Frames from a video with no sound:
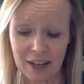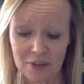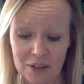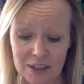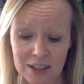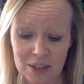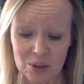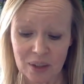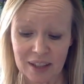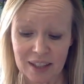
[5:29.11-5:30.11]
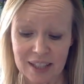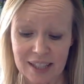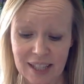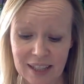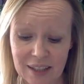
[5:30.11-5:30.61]
efforts to strengthen his
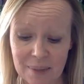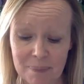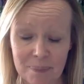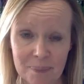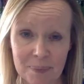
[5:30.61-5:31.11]
kingdom,